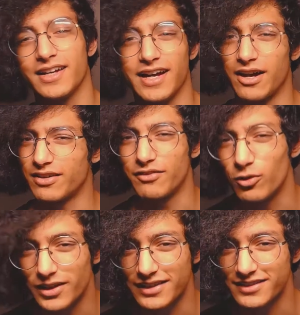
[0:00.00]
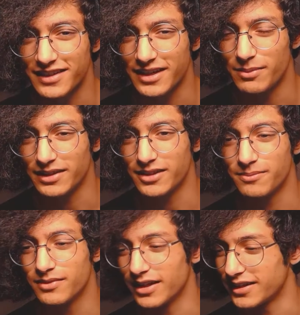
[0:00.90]
I don't have a whole lot to say about
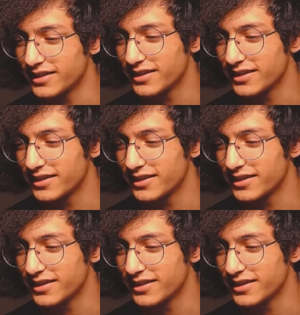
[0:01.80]
them, like